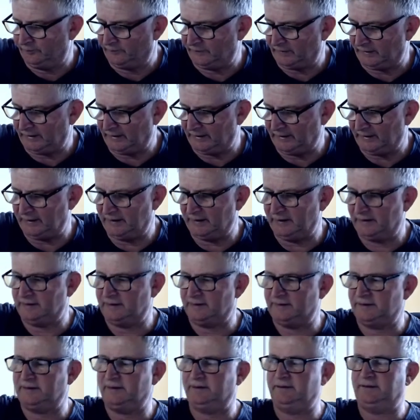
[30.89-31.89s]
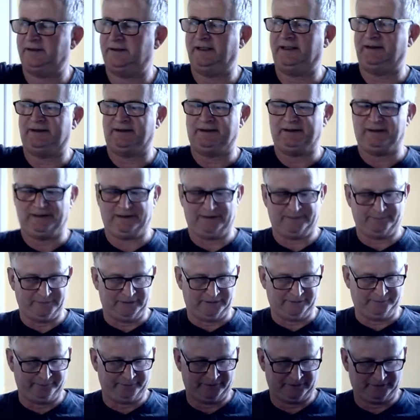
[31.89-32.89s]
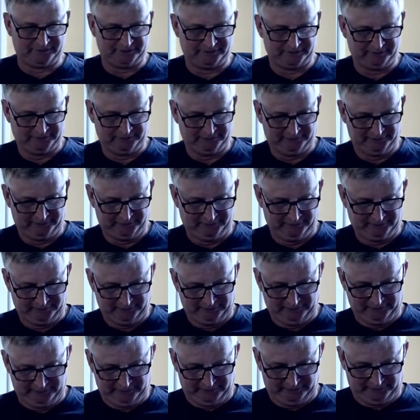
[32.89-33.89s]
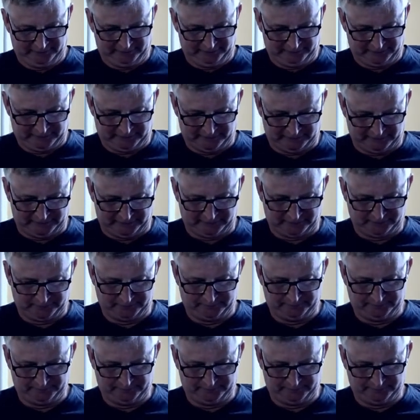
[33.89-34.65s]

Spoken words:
is to connect the earmuffs. So